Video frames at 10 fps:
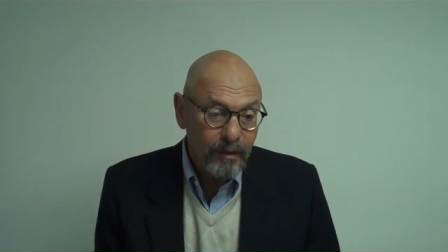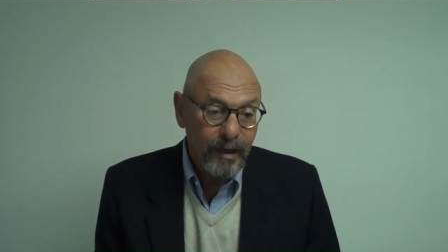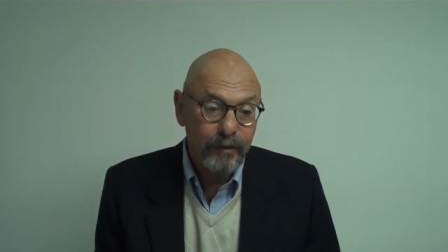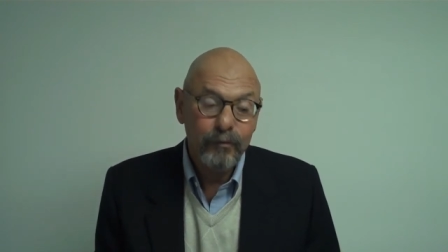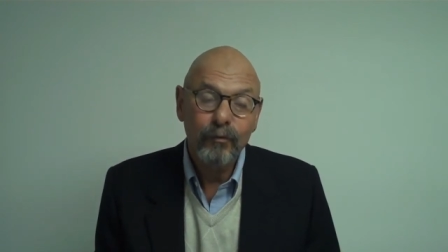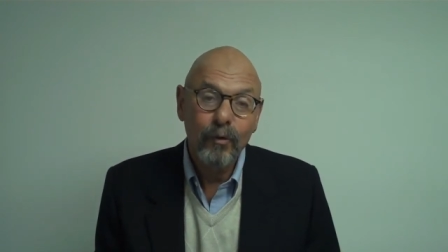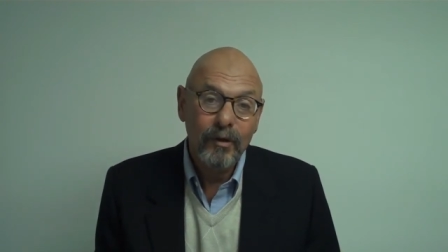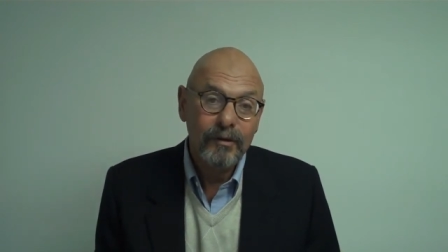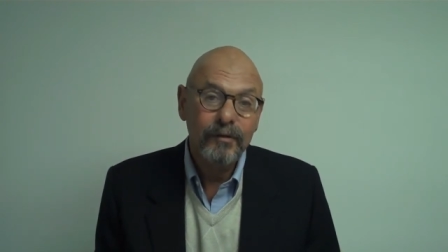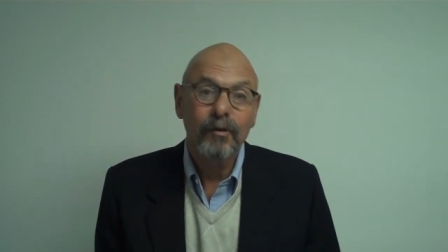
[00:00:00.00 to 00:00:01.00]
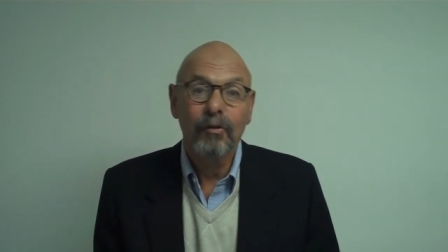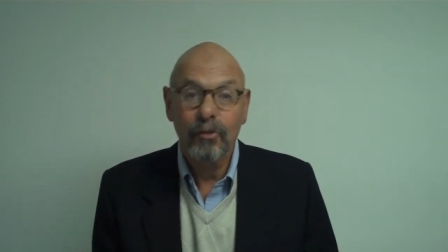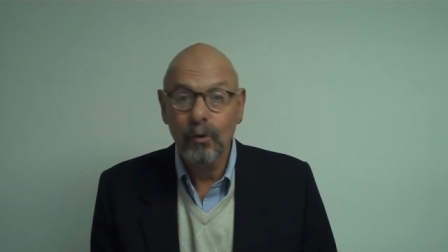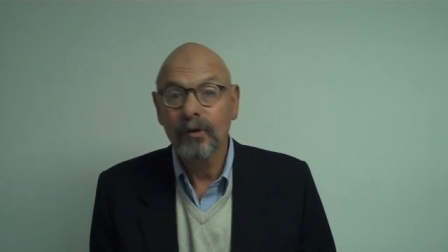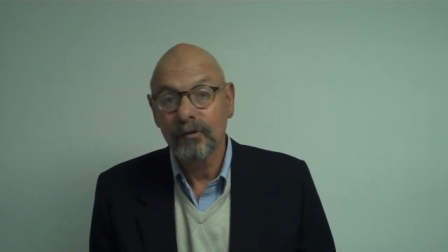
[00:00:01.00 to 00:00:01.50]
Now, you fall into the
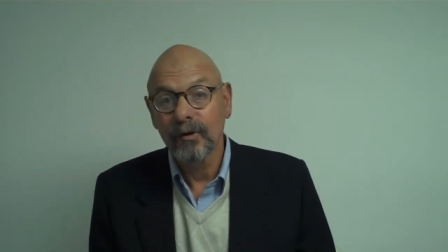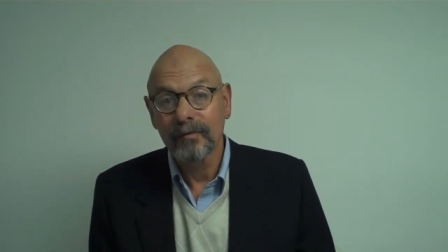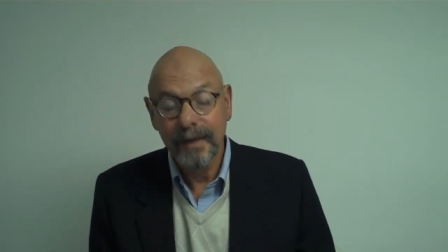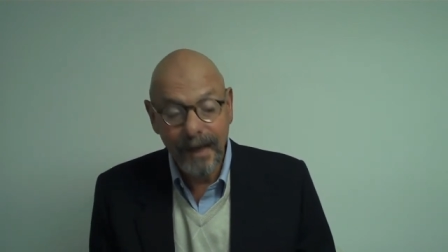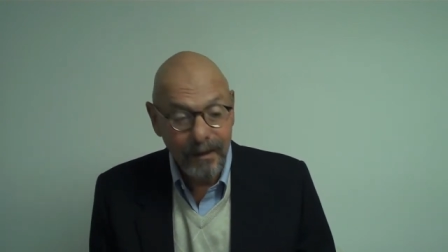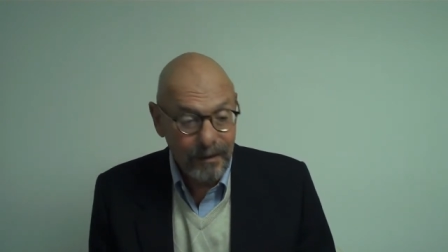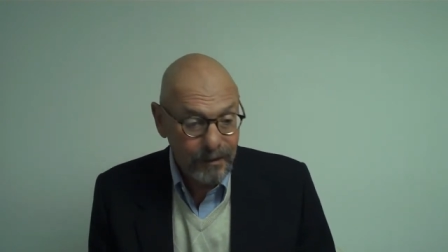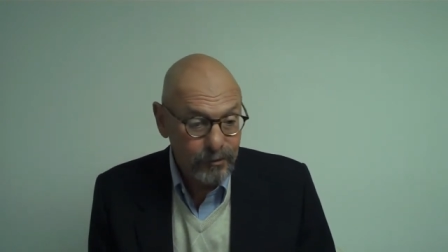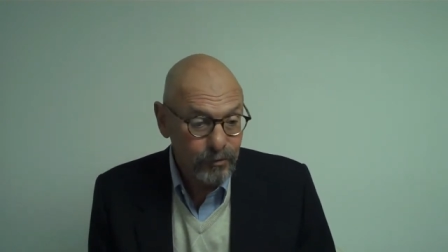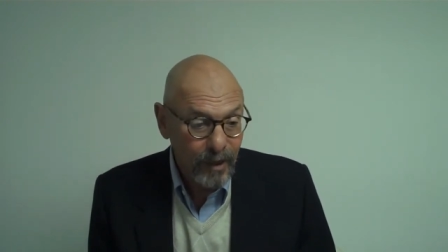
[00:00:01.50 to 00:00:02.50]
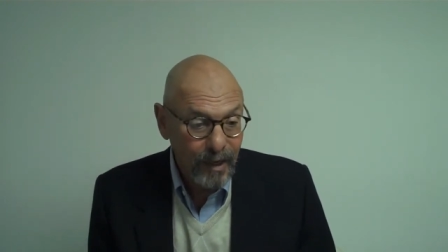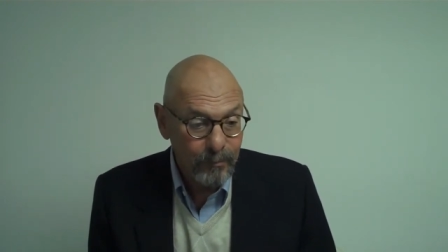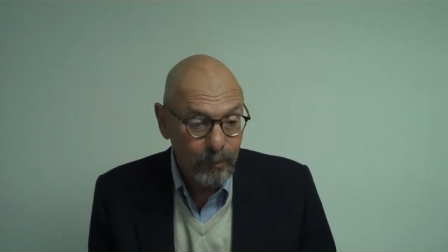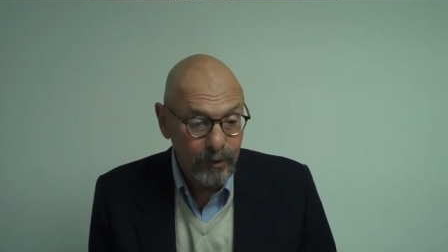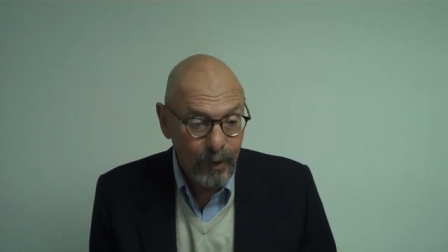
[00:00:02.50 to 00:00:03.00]
thoughts are reality
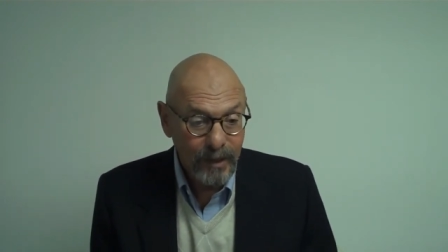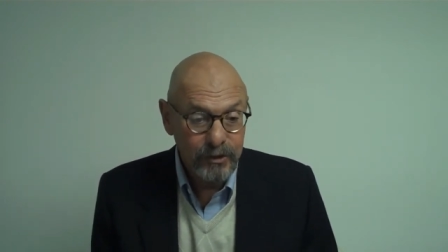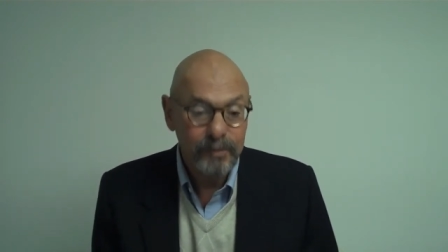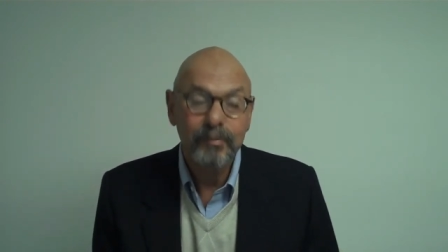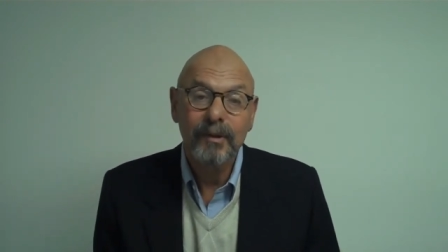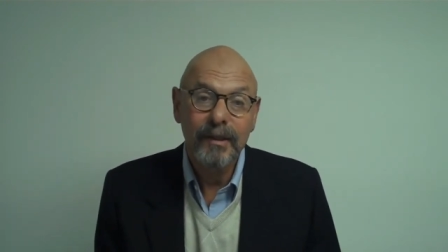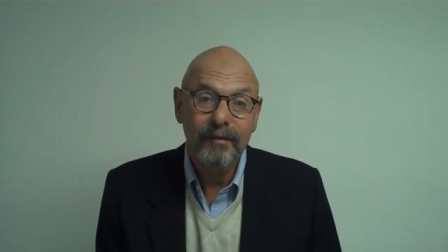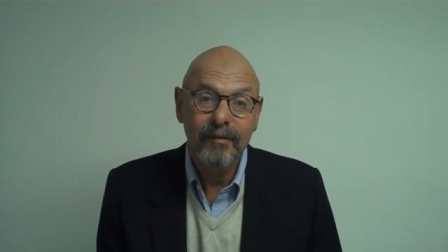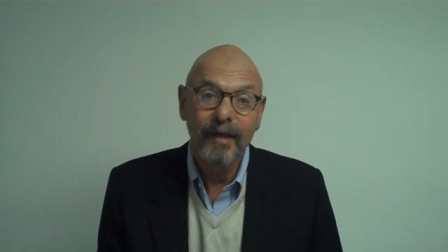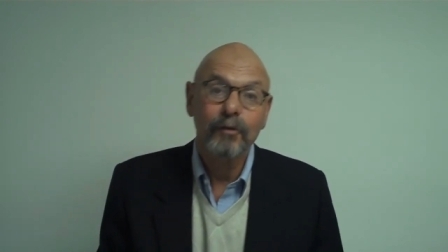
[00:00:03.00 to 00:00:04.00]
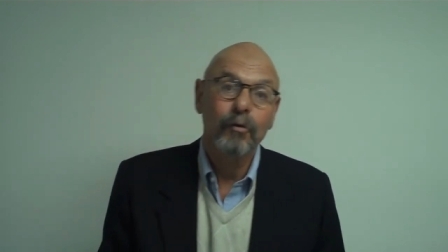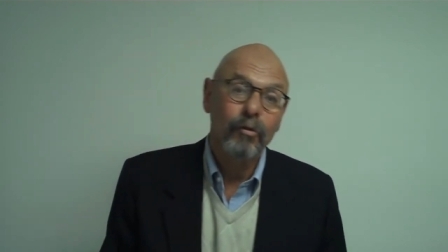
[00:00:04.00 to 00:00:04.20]
trap when you actually believe that your